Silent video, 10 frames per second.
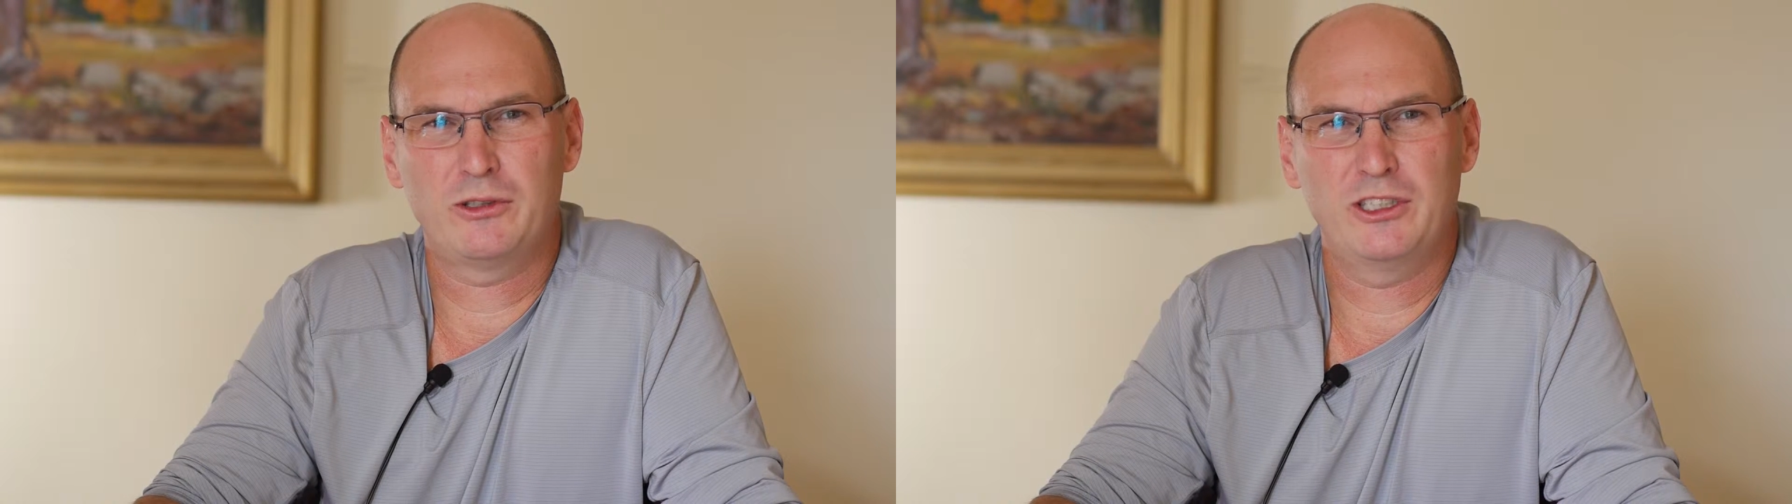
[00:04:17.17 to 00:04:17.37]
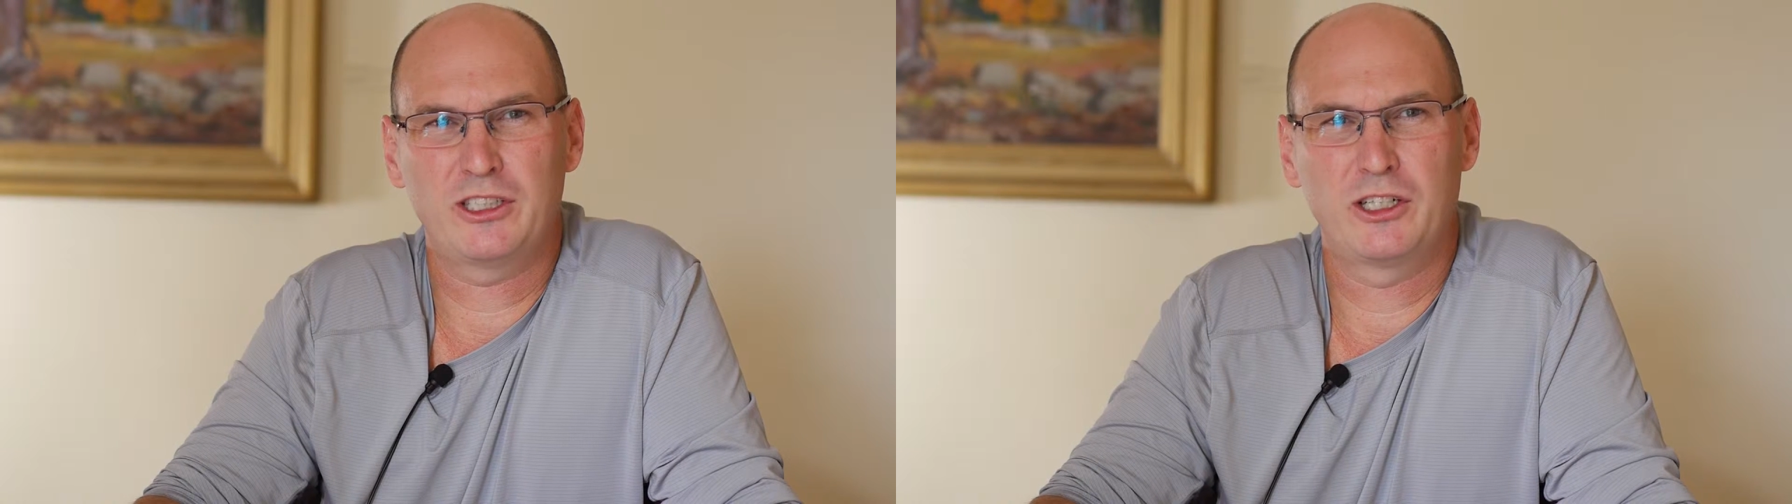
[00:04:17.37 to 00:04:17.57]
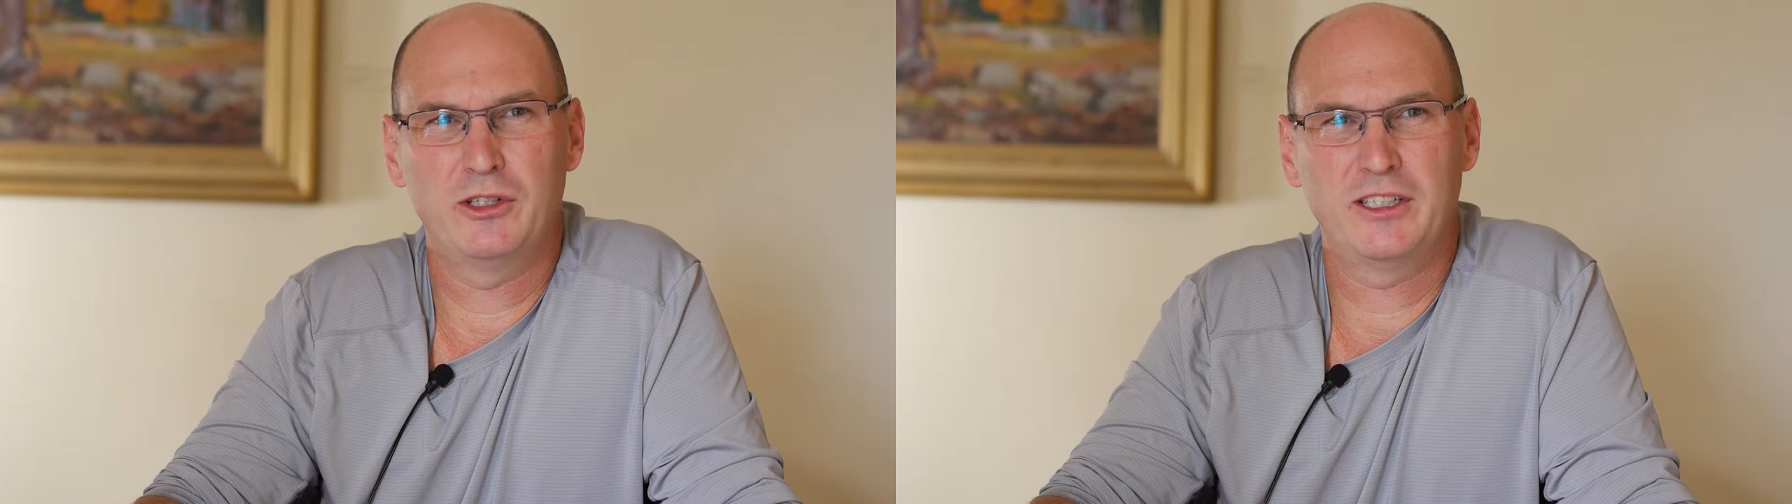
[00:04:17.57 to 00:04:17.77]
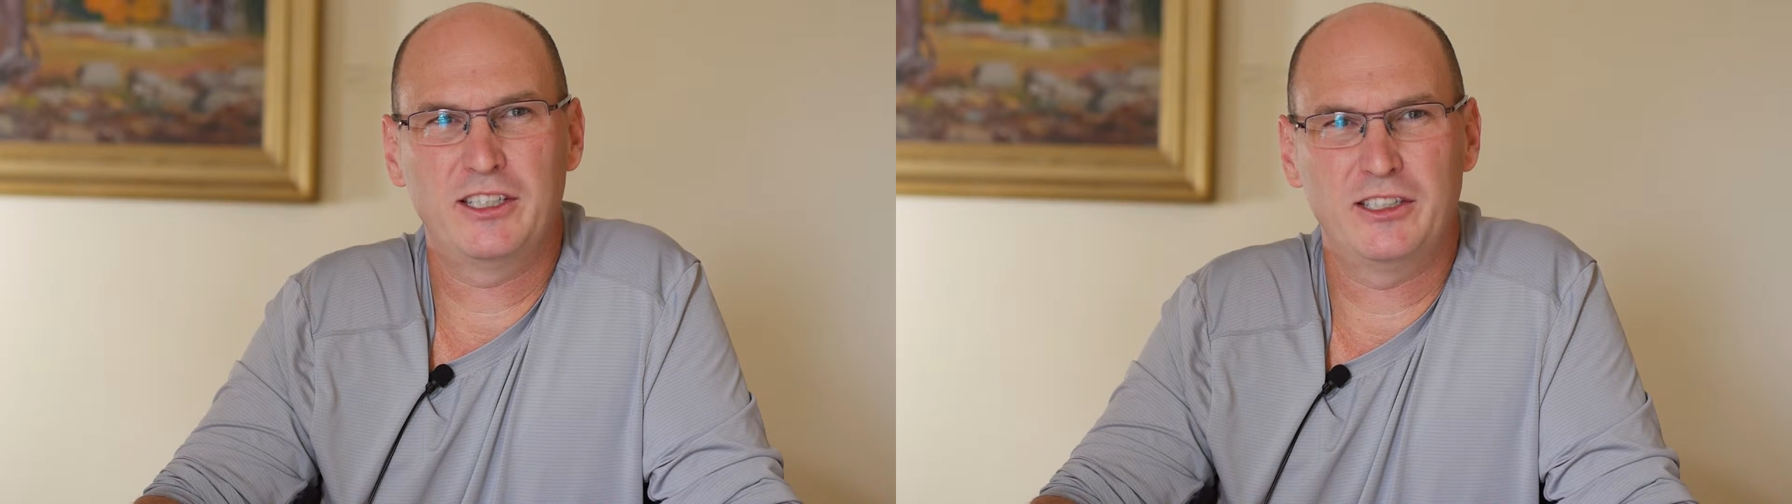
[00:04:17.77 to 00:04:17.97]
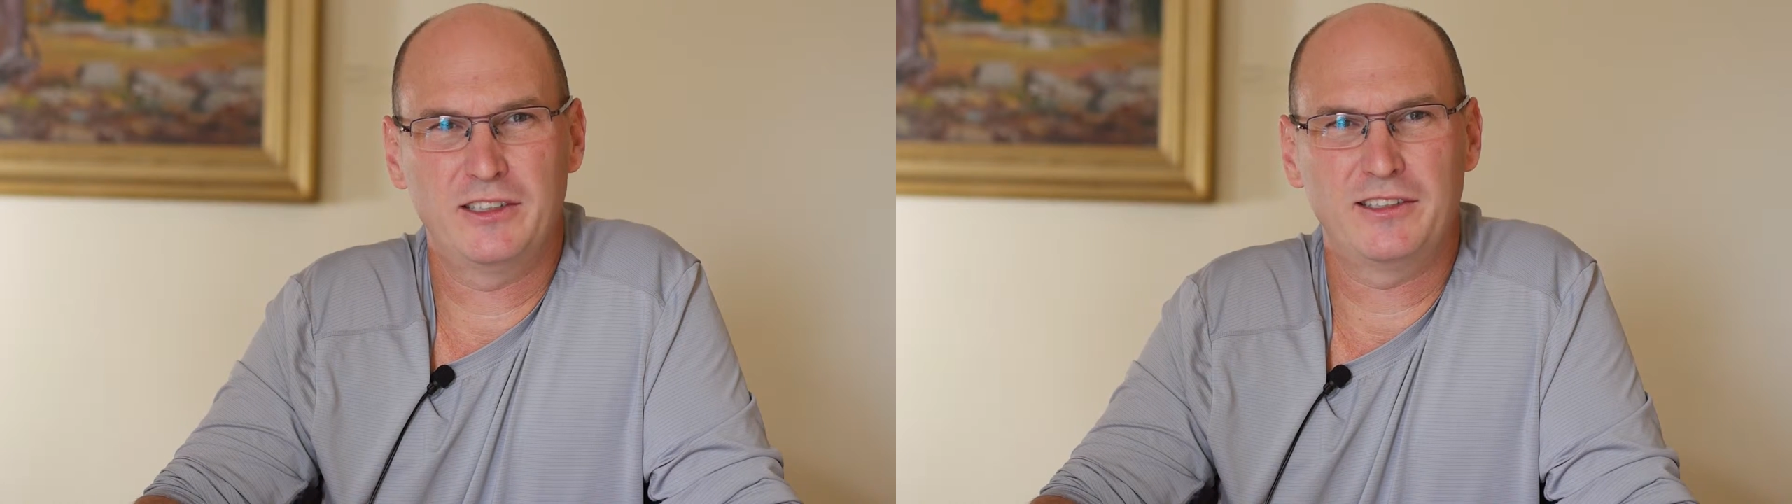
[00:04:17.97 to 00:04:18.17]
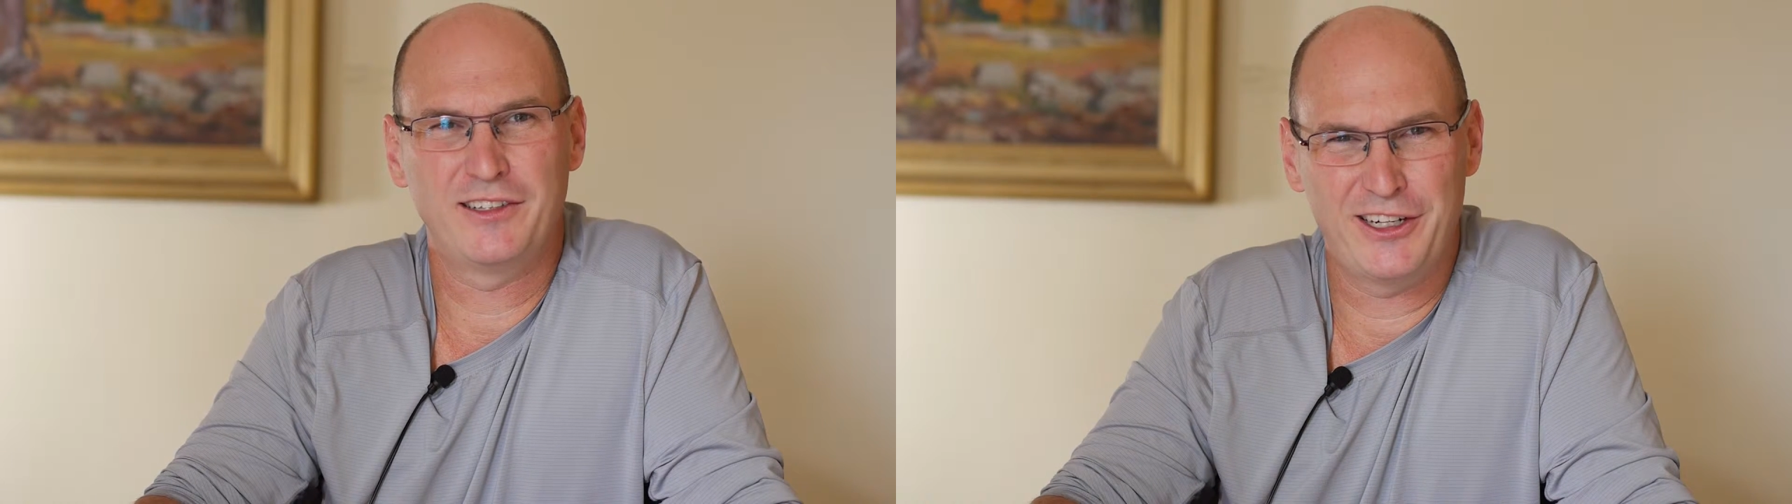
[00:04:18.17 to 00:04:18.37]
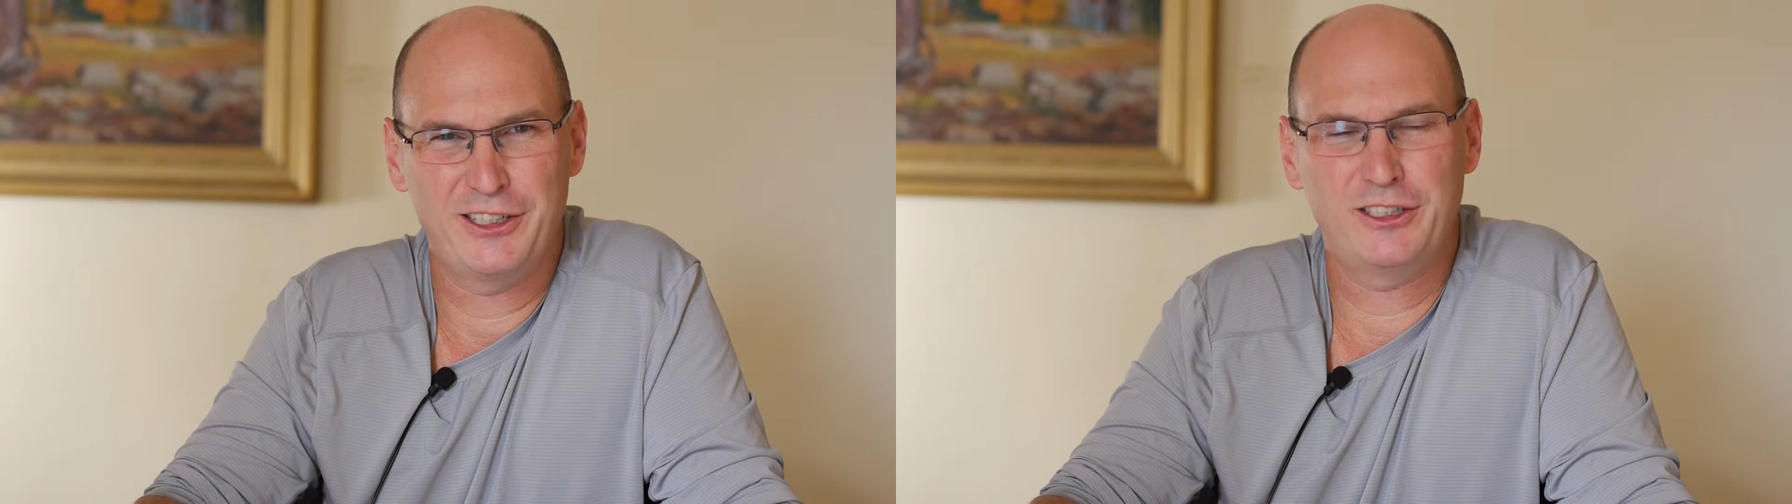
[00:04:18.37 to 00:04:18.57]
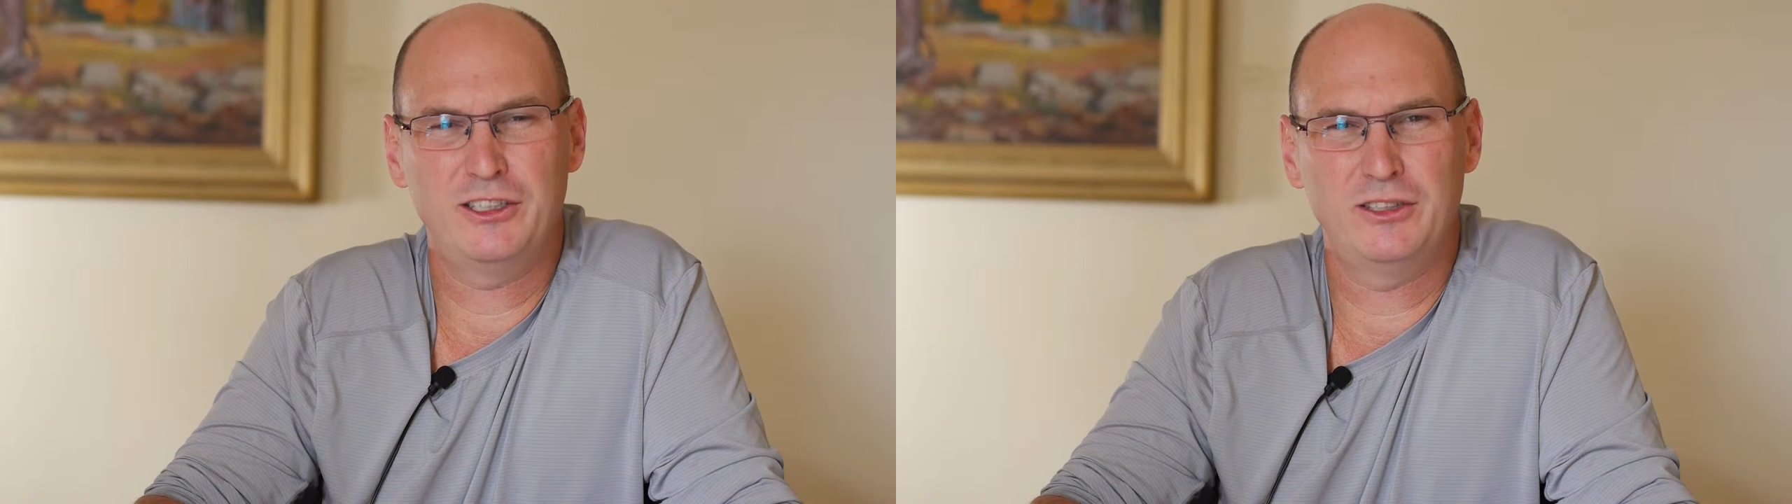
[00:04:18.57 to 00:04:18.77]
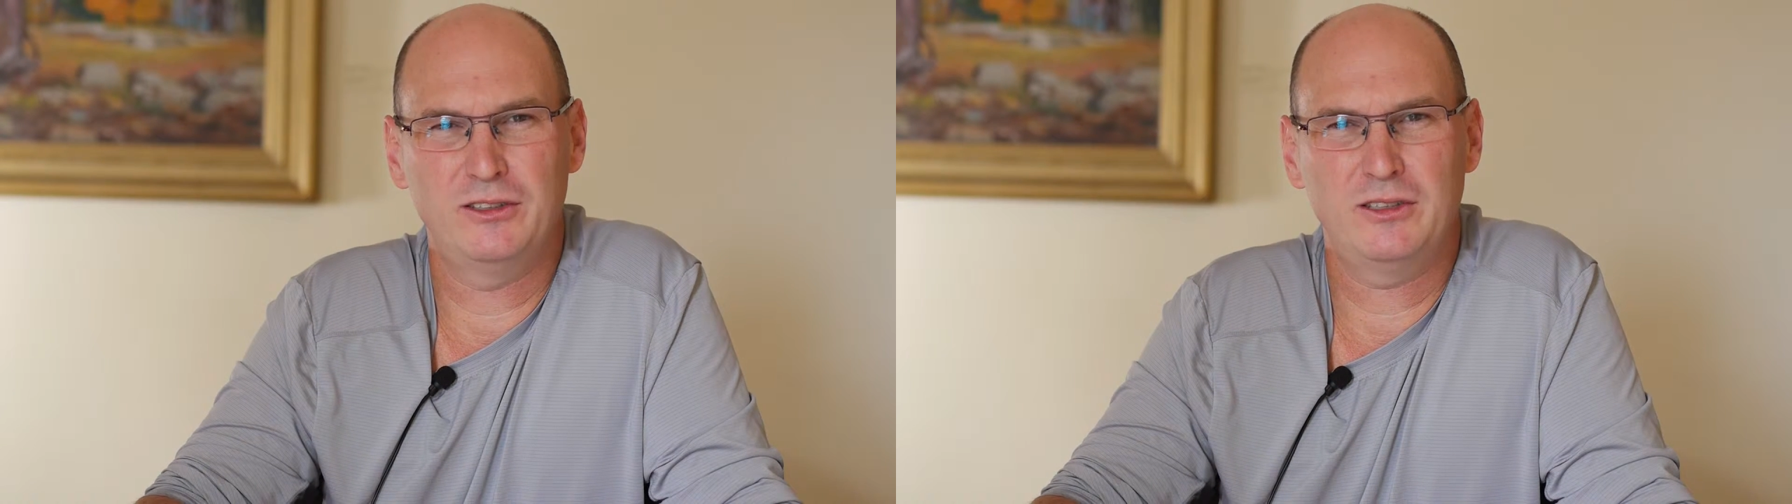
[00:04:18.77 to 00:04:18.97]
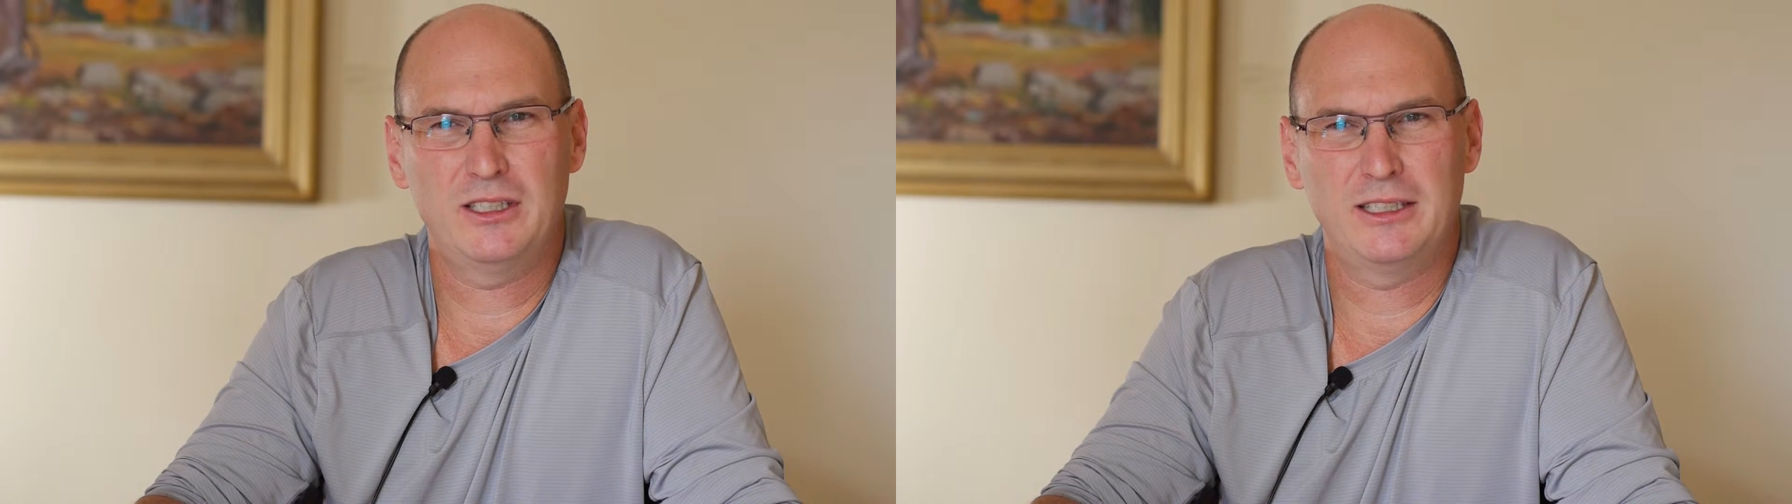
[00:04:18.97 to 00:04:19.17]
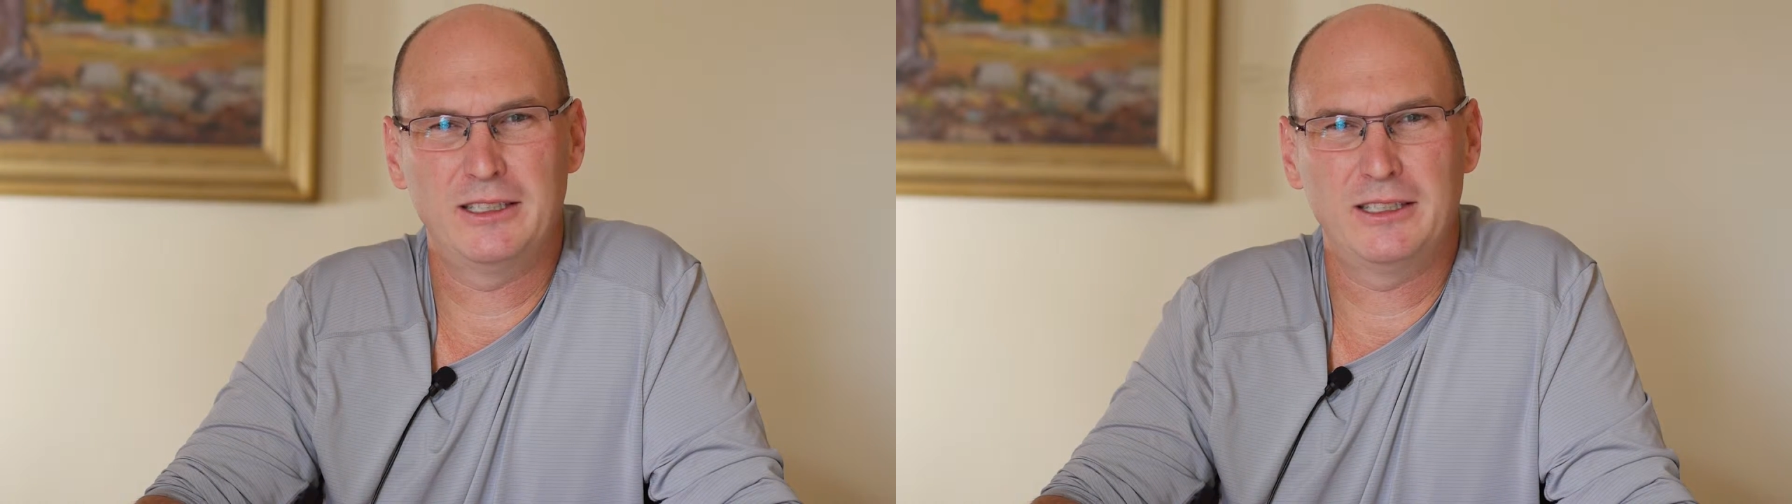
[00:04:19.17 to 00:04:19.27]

We used to go into there too.